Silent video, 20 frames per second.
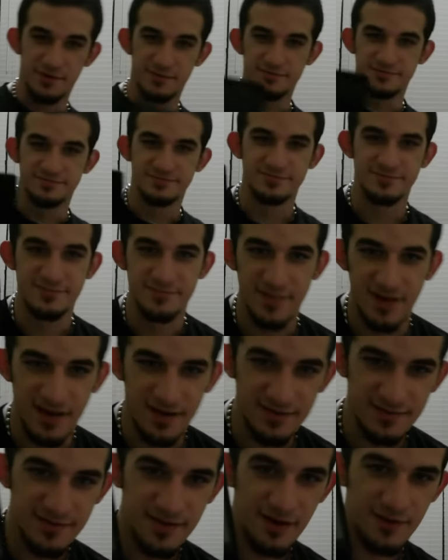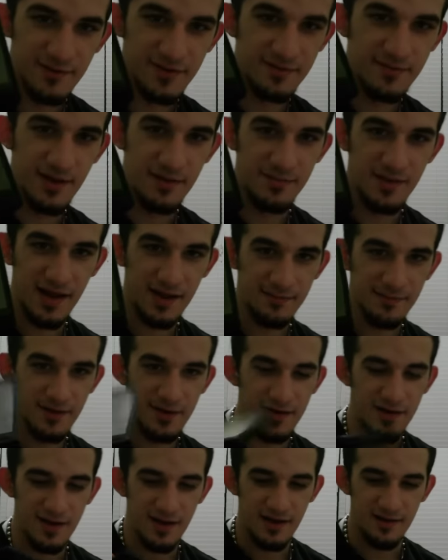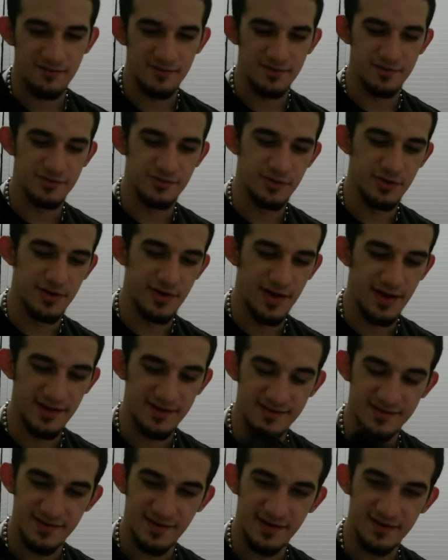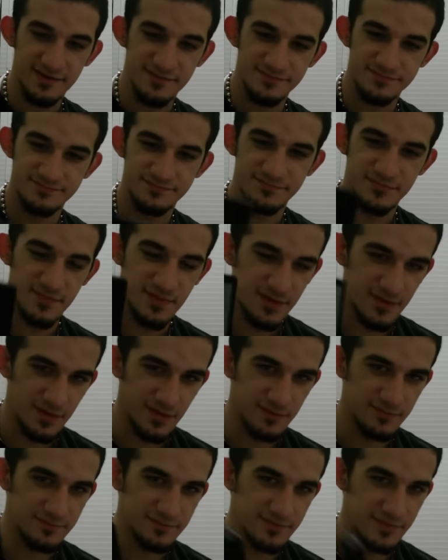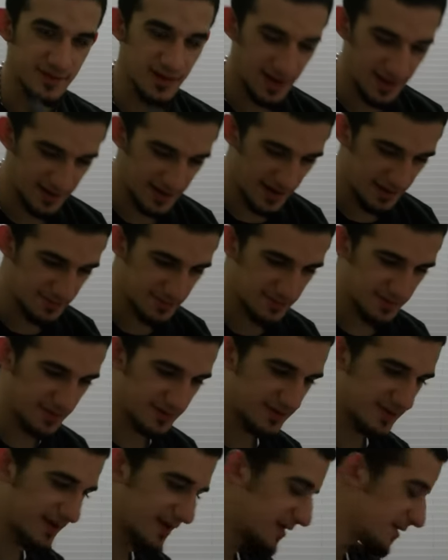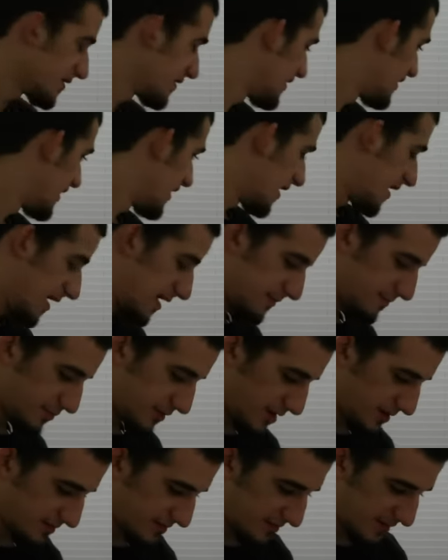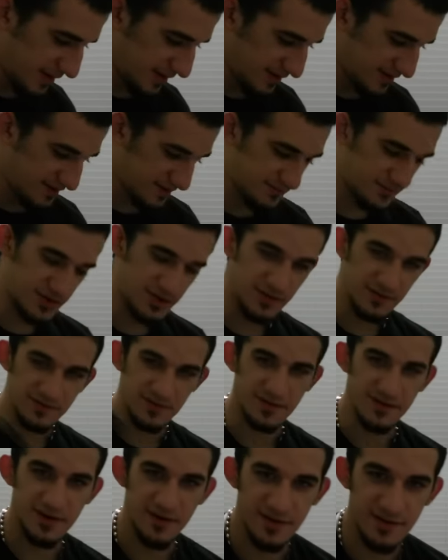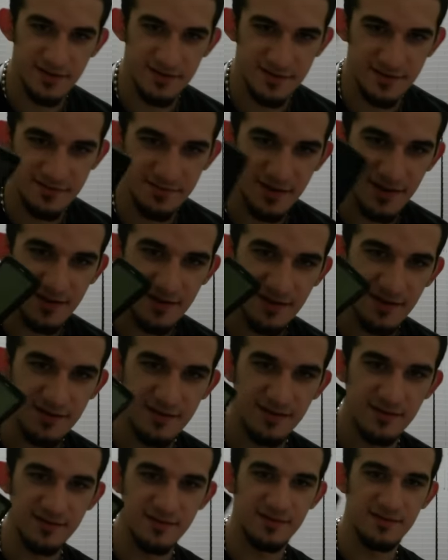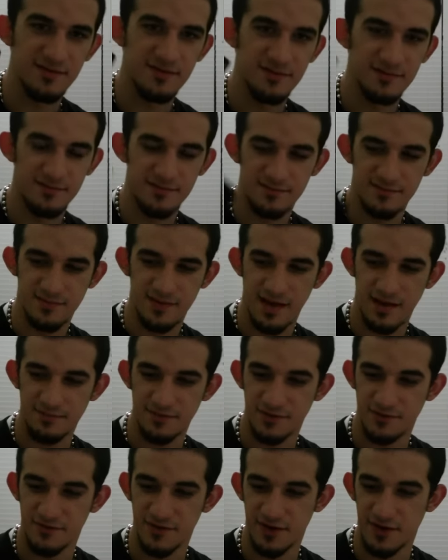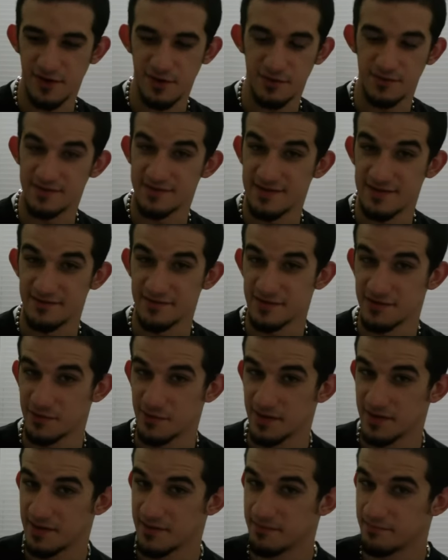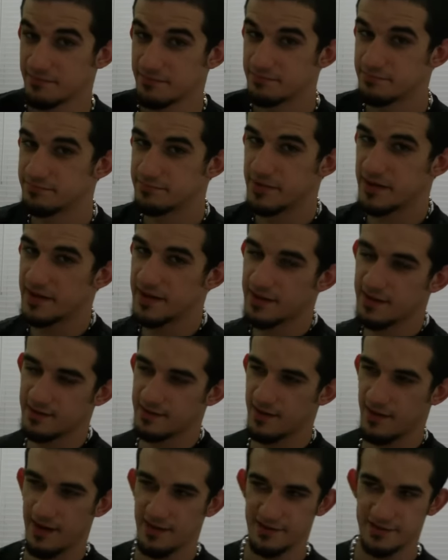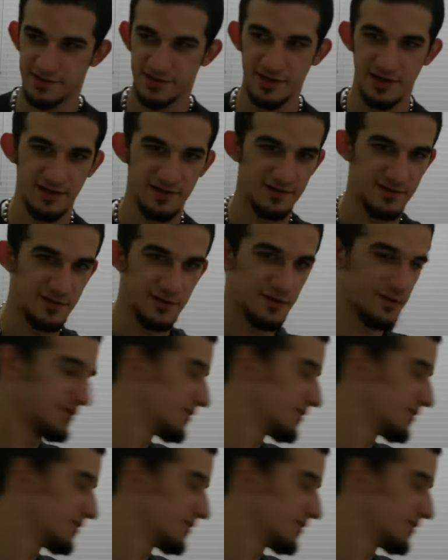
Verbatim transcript: phone. I got rid of my BlackBerry, and I have a Droid X now, so I'm kind of happy about that. I'll probably be making some videos on here because this make this captures video in 720p HD,